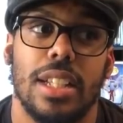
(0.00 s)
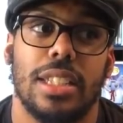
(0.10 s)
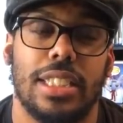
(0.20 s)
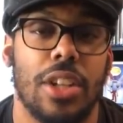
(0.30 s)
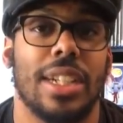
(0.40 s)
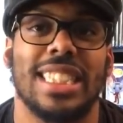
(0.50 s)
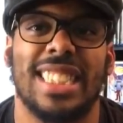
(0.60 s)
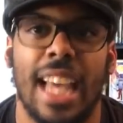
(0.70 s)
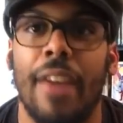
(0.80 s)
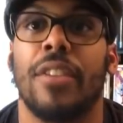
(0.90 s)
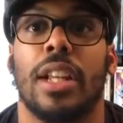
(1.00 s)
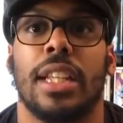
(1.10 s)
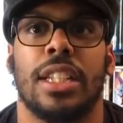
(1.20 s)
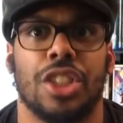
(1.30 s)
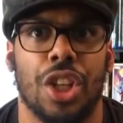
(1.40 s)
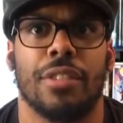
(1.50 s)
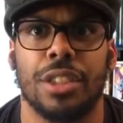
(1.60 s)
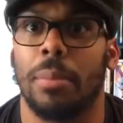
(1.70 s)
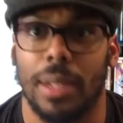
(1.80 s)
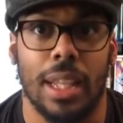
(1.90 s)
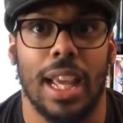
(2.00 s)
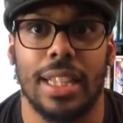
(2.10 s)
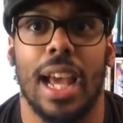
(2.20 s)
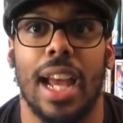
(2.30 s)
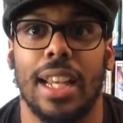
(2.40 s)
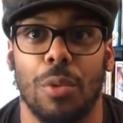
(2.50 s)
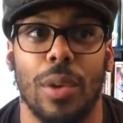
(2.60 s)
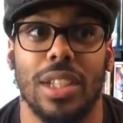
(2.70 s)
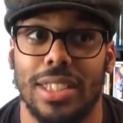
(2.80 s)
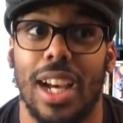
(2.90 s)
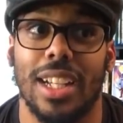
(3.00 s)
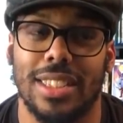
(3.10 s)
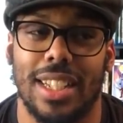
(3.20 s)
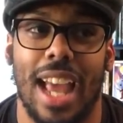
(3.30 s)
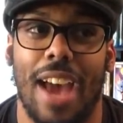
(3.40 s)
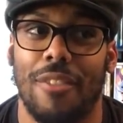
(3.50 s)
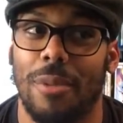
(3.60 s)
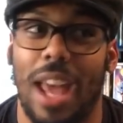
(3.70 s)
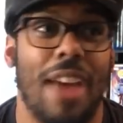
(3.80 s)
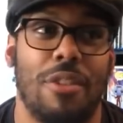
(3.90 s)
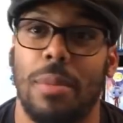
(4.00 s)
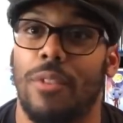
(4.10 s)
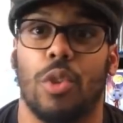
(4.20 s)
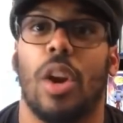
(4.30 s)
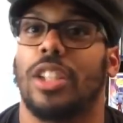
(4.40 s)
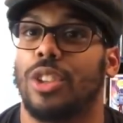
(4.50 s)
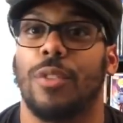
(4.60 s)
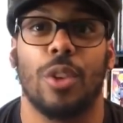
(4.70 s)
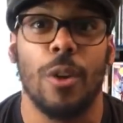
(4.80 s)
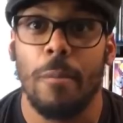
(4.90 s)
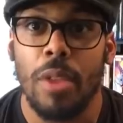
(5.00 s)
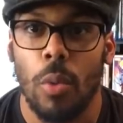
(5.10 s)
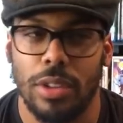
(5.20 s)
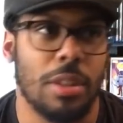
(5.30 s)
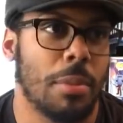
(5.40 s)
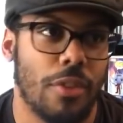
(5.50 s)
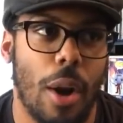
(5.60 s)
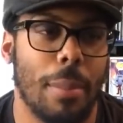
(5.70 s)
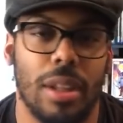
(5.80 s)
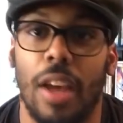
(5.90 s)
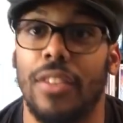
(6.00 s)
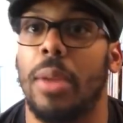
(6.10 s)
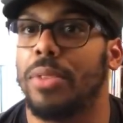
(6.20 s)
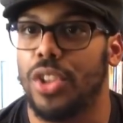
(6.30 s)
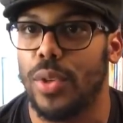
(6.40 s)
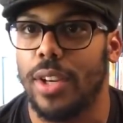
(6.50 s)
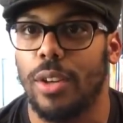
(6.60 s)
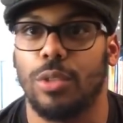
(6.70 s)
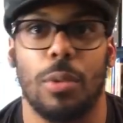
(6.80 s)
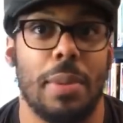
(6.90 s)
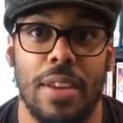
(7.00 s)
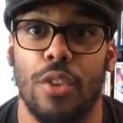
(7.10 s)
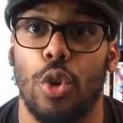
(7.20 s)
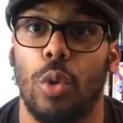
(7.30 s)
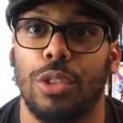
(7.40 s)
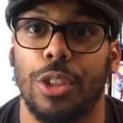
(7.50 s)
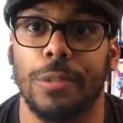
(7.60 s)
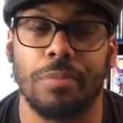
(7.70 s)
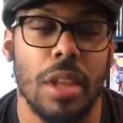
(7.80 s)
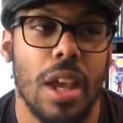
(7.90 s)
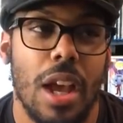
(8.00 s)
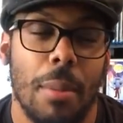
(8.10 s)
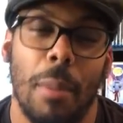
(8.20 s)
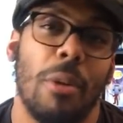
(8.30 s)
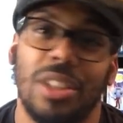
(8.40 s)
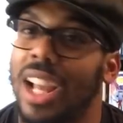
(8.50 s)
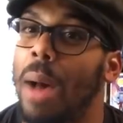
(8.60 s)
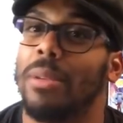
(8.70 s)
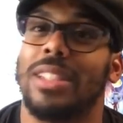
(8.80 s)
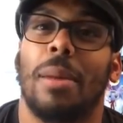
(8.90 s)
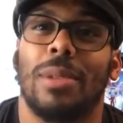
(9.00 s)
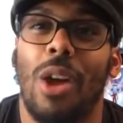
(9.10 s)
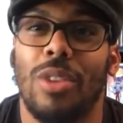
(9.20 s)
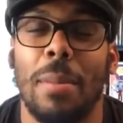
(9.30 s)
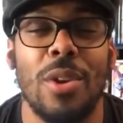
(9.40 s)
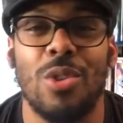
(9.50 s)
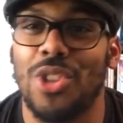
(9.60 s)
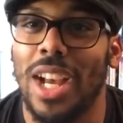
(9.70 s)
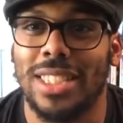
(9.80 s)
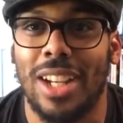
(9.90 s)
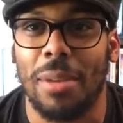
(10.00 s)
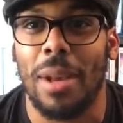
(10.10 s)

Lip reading: series definitely deserves something like that. It really does. And having him even cross over with some of our beloved MCU heroes would be even cool too. But post your comments down below. Let me know what you guys thought